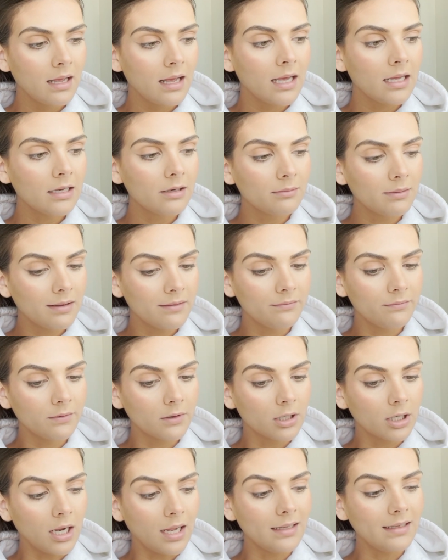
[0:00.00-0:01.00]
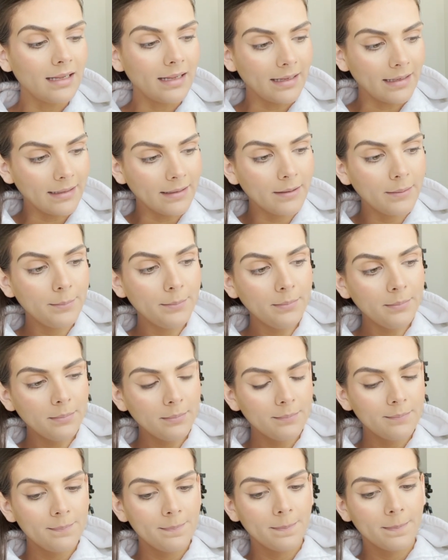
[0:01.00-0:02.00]
However, I am
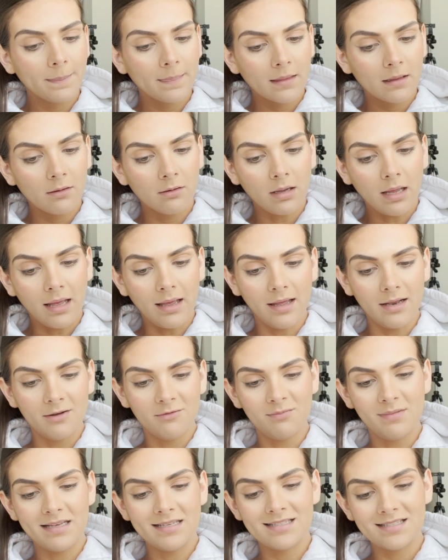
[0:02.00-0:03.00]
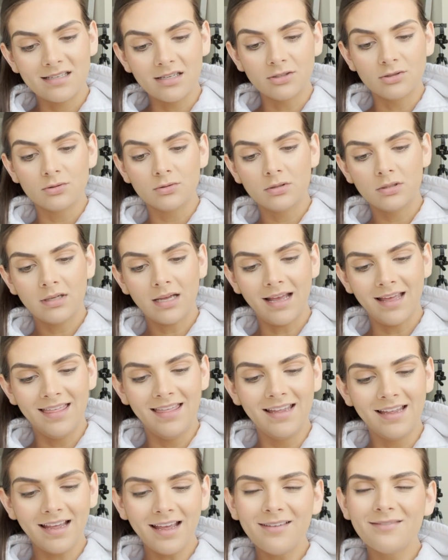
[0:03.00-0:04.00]
ahead of my schedule. I
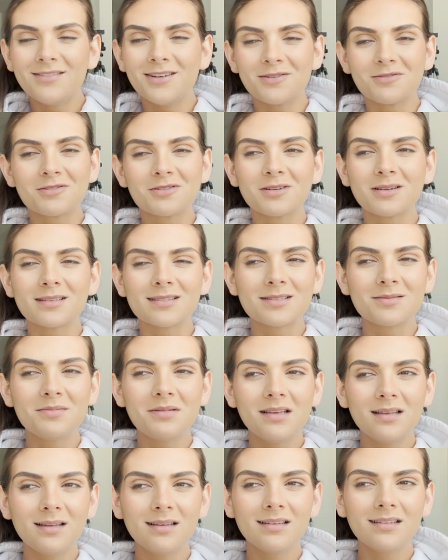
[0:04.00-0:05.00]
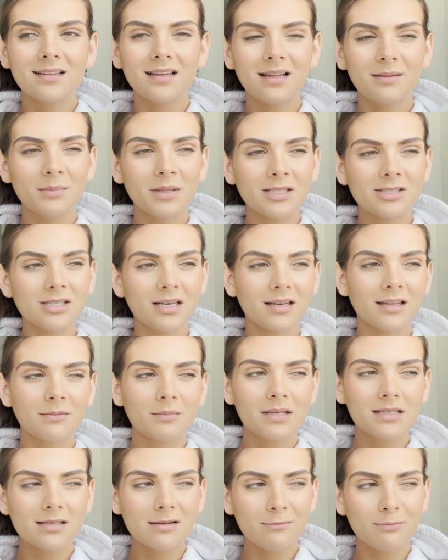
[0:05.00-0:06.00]
think I have no choice to be. I'm like trying to give
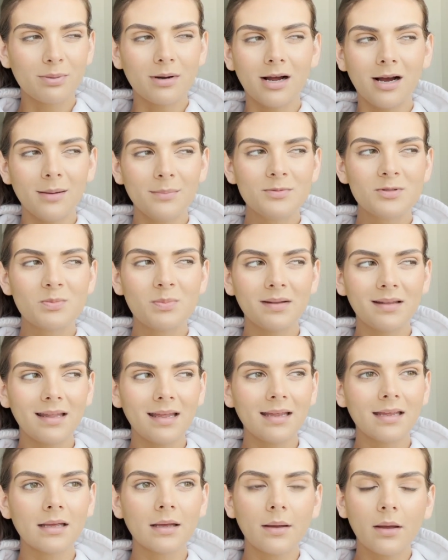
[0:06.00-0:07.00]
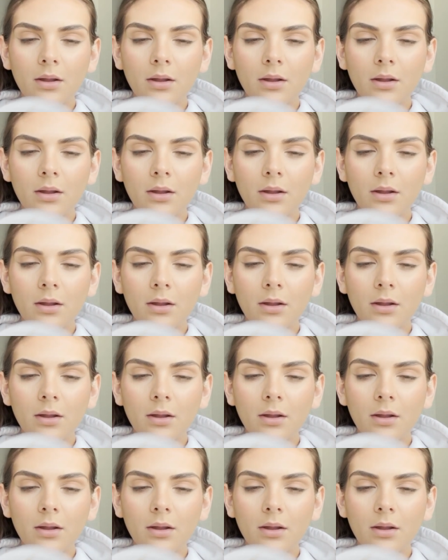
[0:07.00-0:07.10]
myself props, but like,